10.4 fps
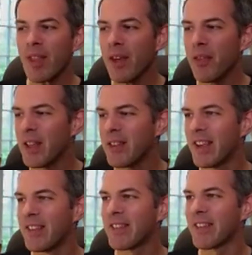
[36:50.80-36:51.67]
This
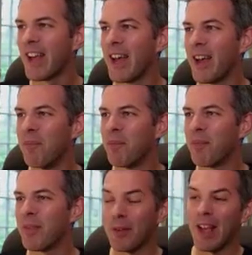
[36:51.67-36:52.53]
is
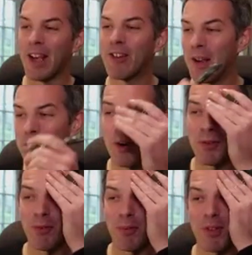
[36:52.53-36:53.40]
actually a
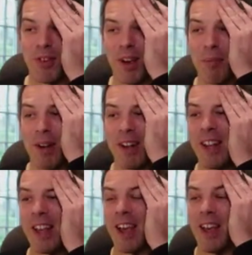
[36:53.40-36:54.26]
post from Simon
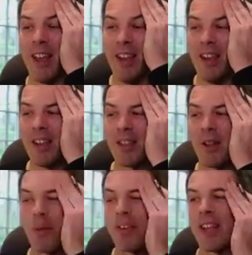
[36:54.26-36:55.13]
that
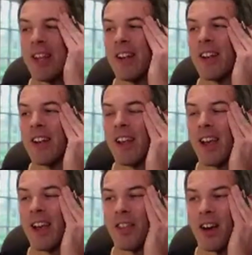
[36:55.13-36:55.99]
was in
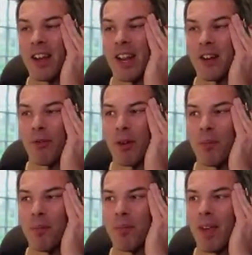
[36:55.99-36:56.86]
that I nicked
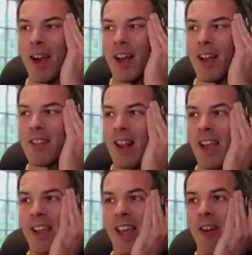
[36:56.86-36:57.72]
from our
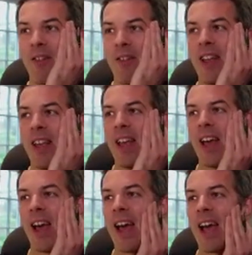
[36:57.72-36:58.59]
Slack account,
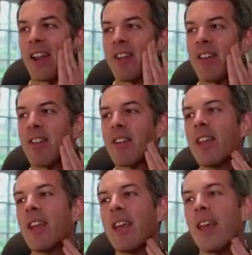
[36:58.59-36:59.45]
and
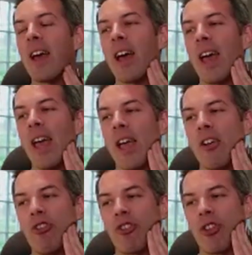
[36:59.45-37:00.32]
it
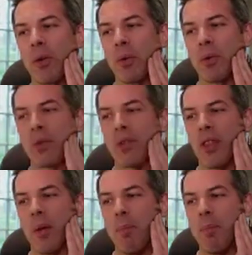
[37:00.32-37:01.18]
shows
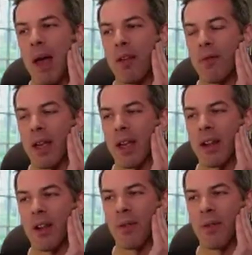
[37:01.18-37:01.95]
the benefit of